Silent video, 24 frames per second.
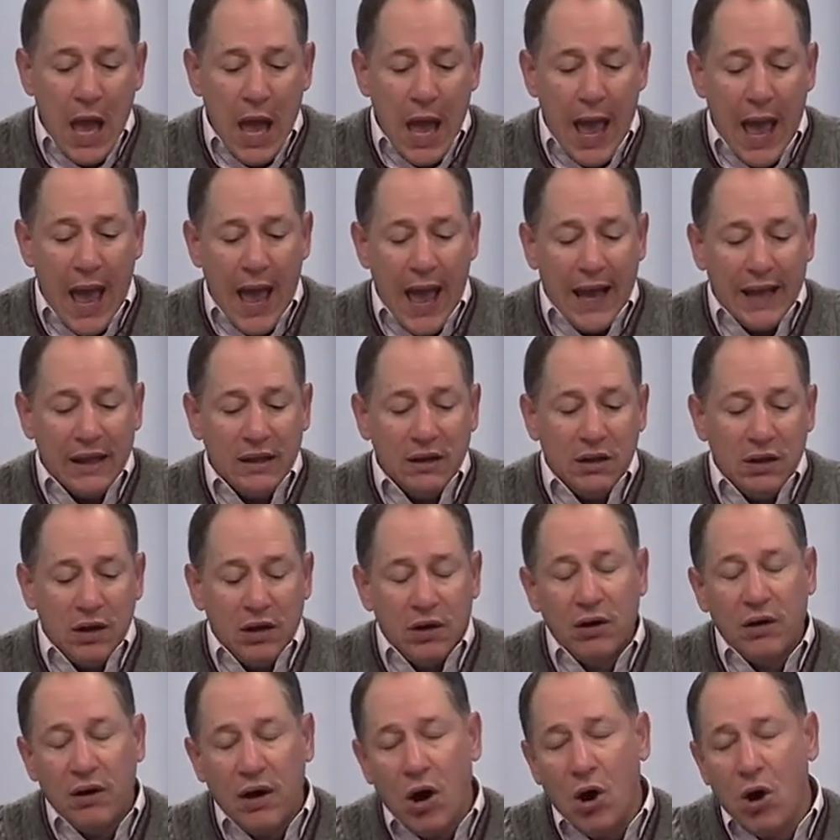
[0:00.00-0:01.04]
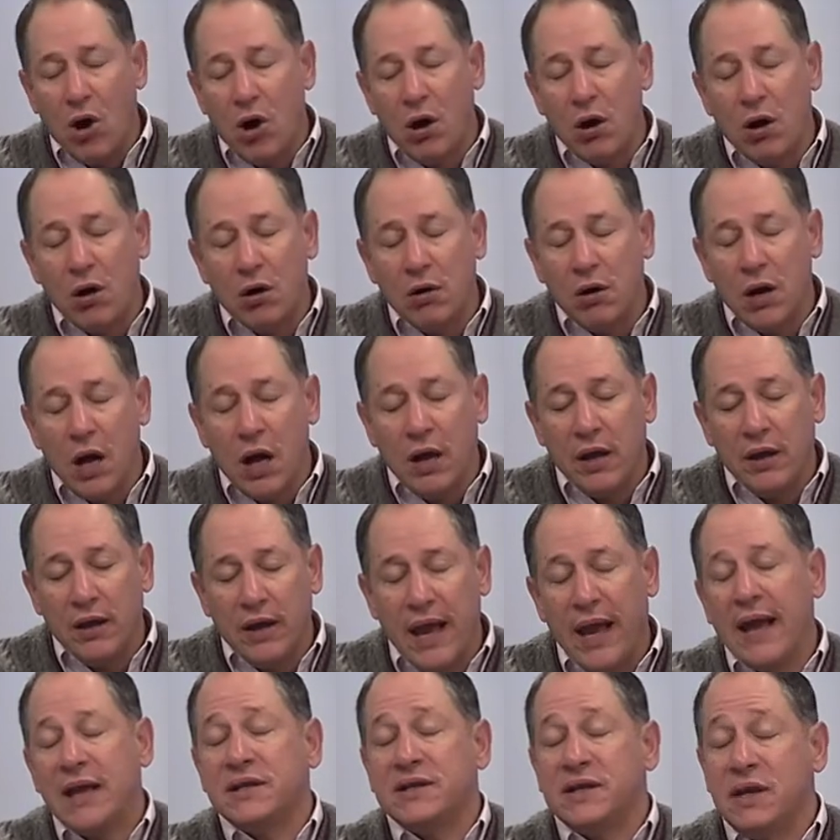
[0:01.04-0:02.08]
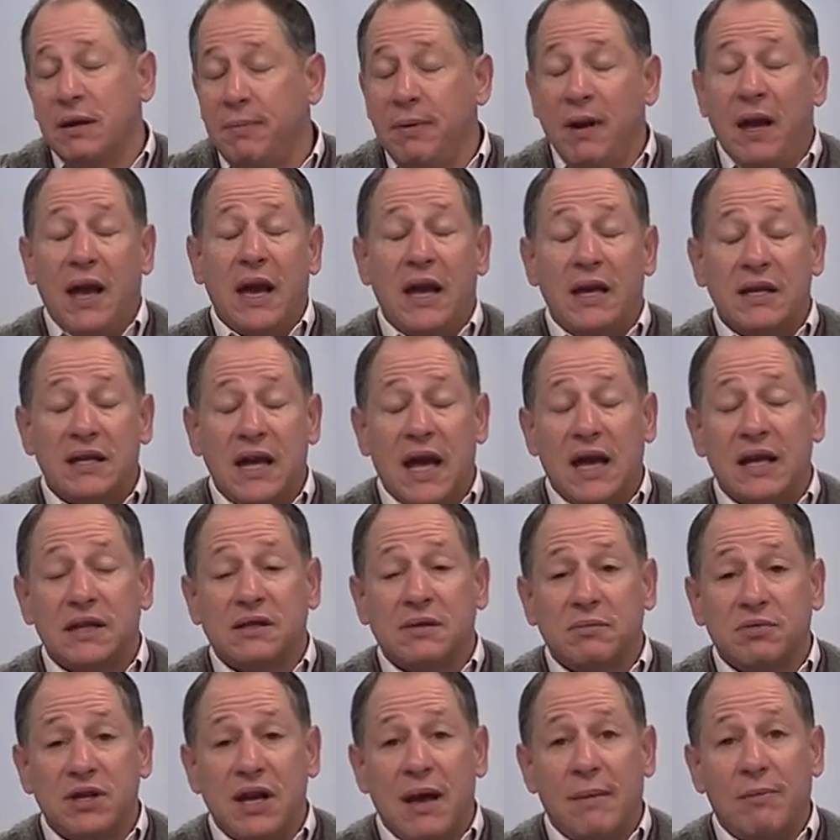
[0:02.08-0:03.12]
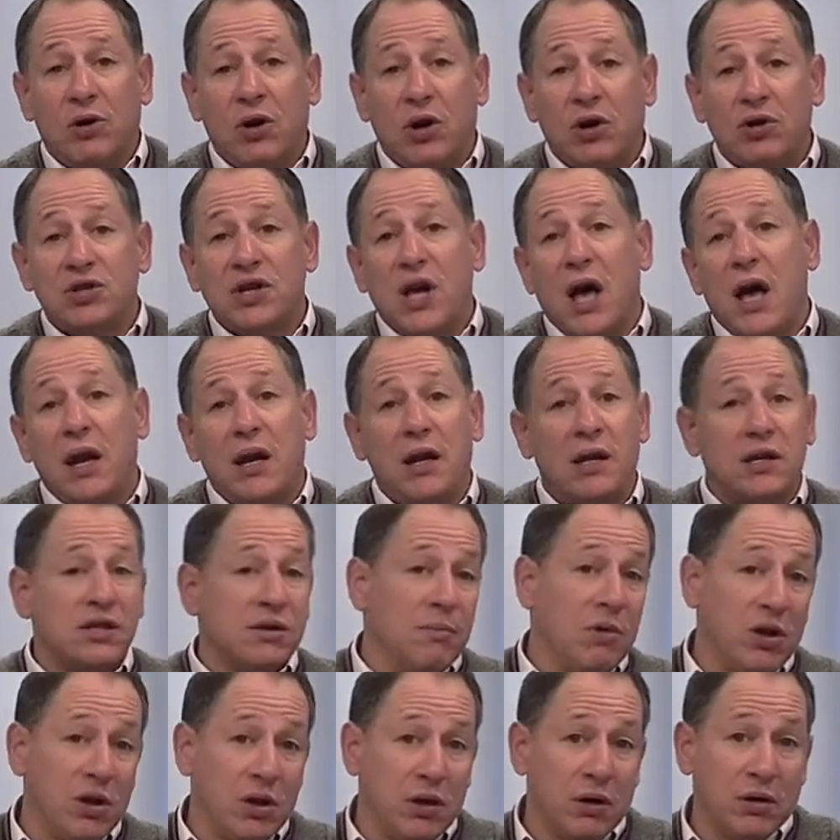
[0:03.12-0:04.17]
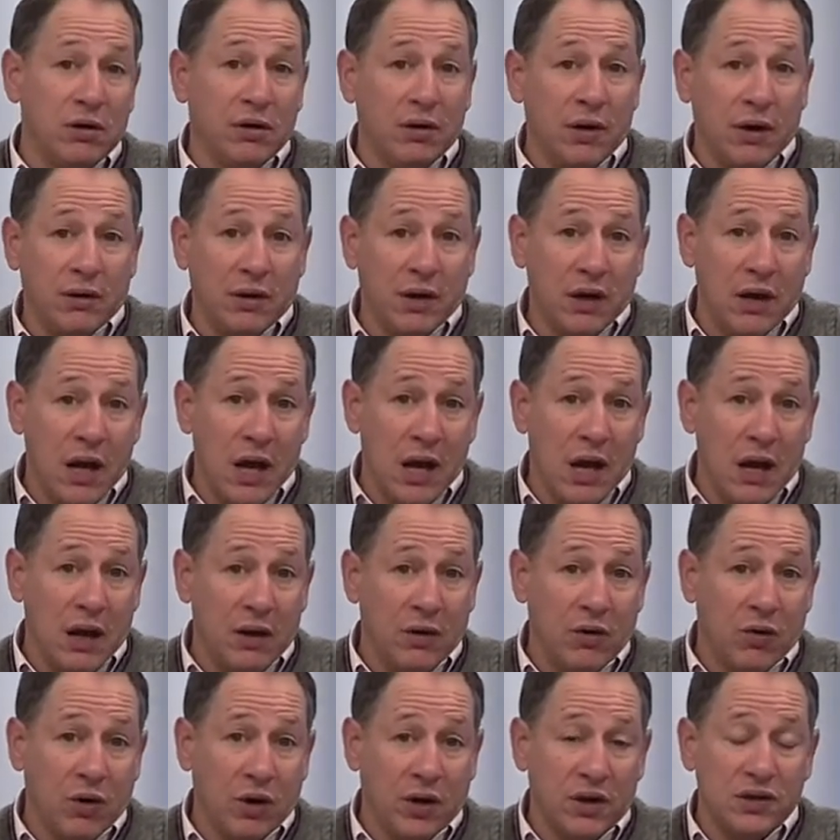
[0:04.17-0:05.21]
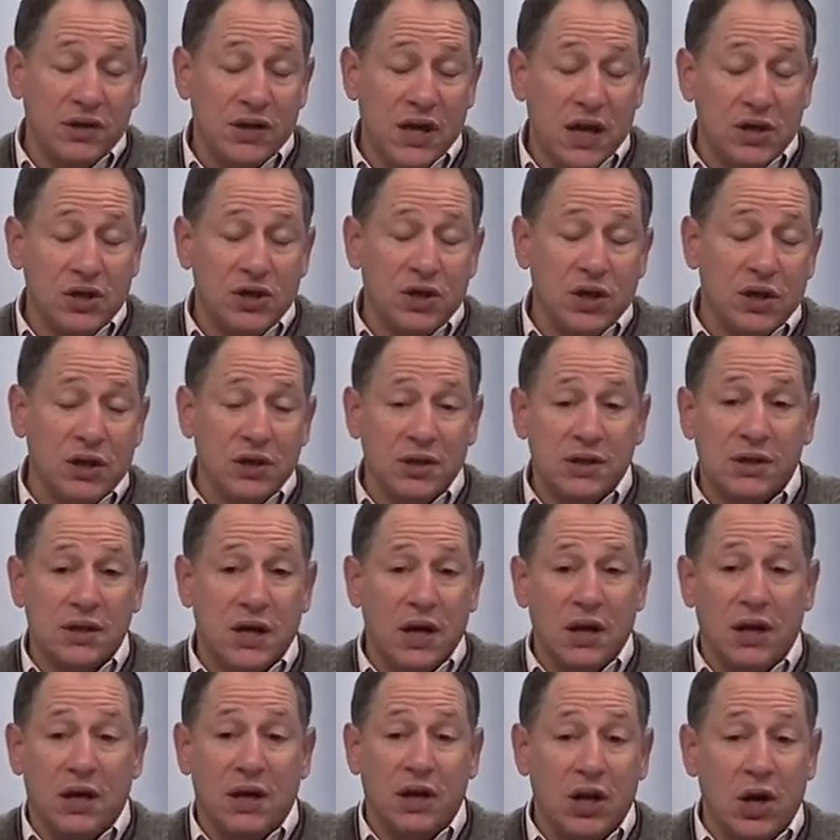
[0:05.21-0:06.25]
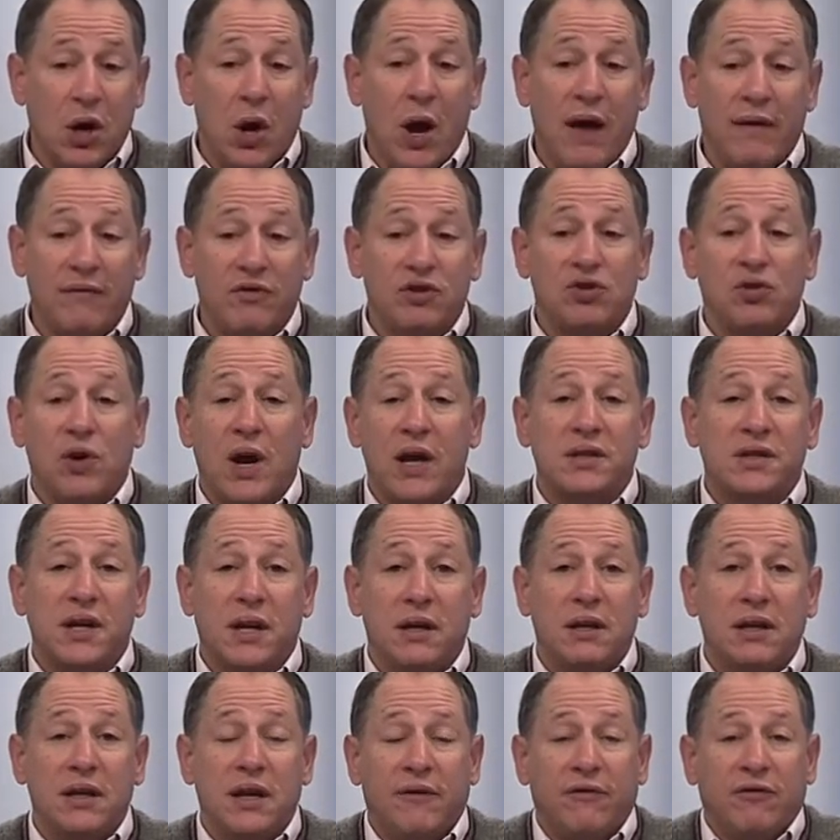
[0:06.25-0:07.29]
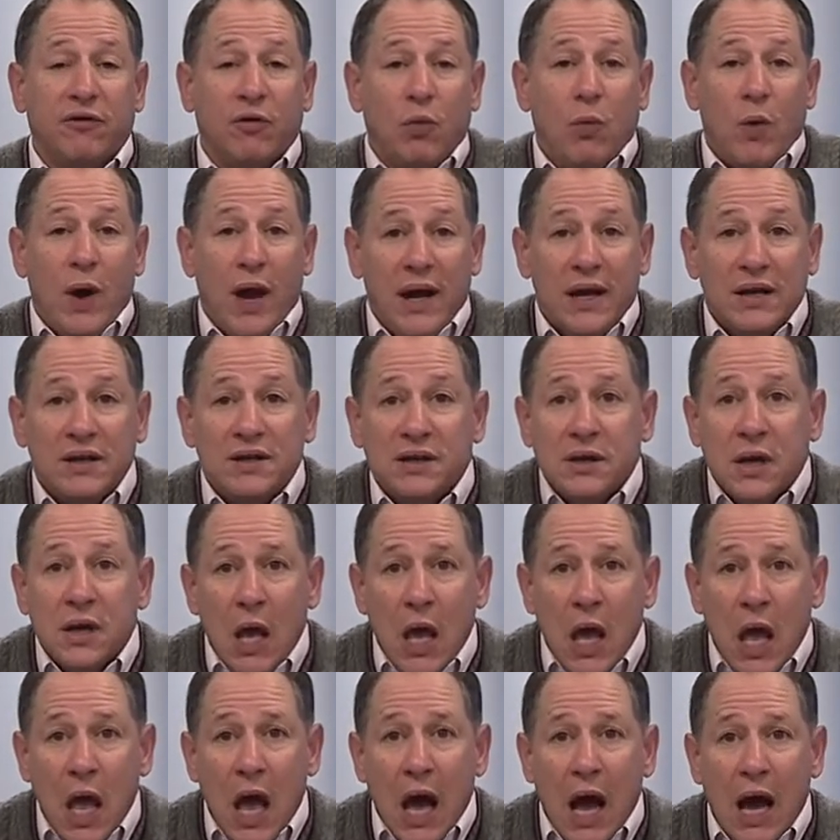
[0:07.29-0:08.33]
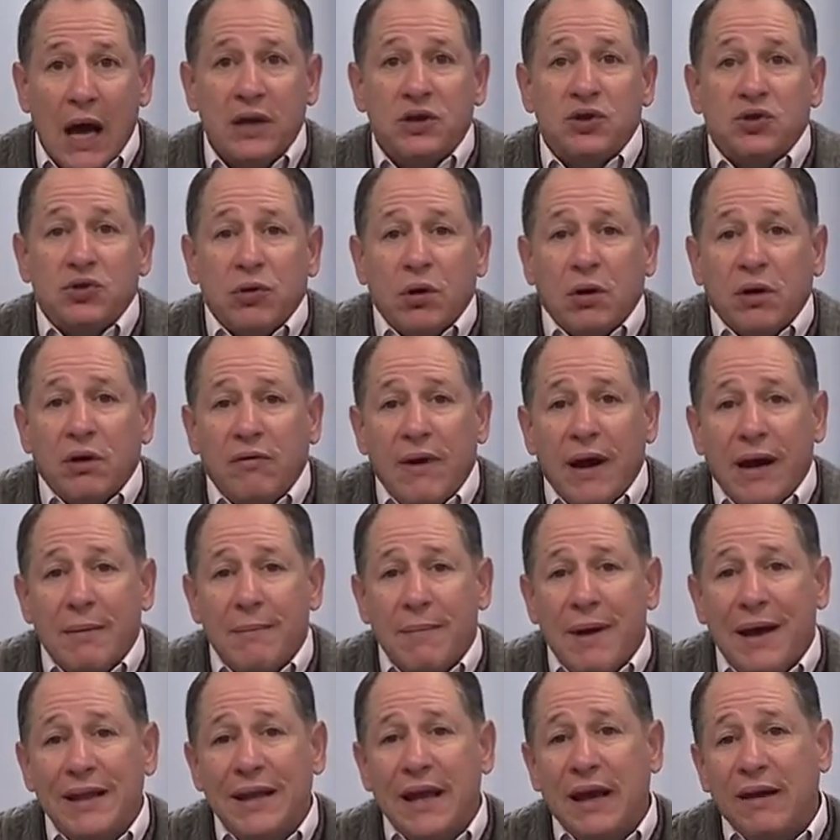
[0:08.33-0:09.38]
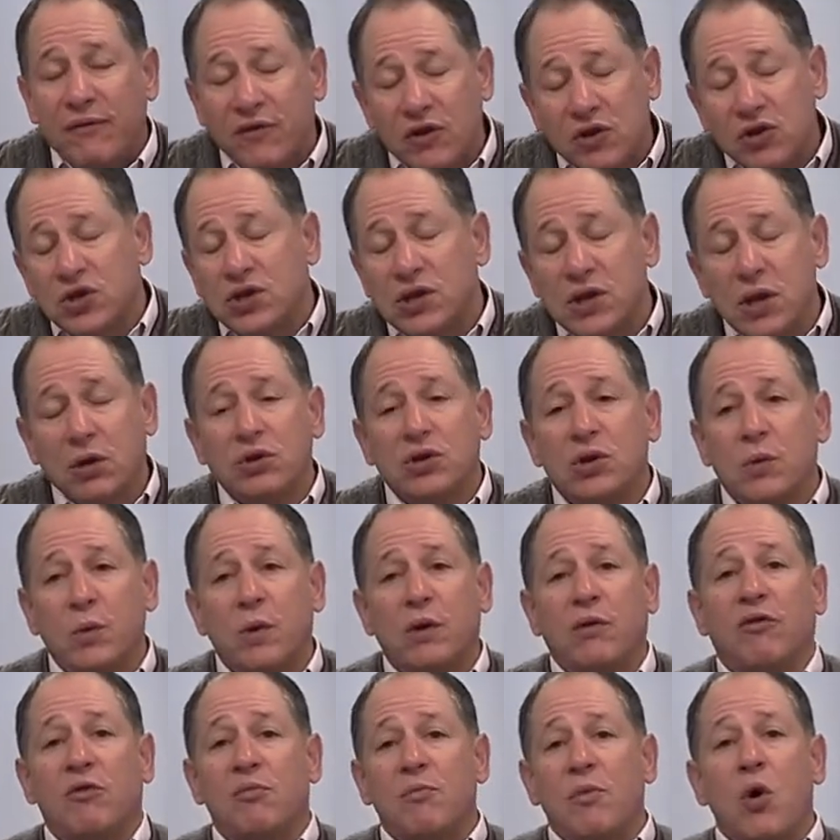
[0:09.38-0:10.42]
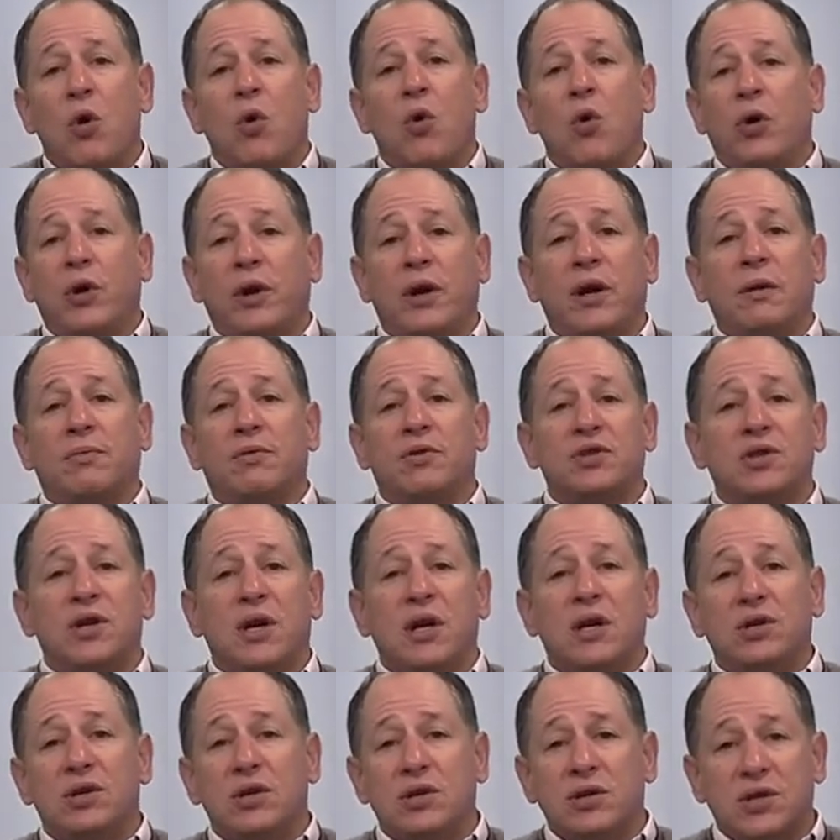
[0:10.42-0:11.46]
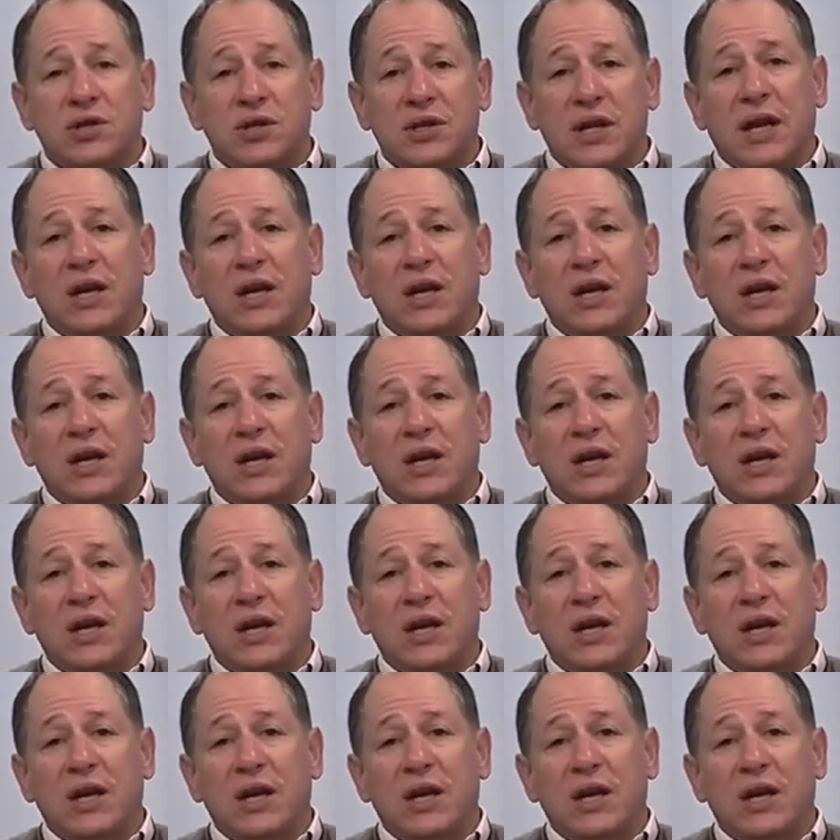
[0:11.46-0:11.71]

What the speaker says: And there are, AICPA had some seminars on it, some other organizations have addressed it in different ways. I strongly recommend that if you're still doing remote auditing procedures, is that you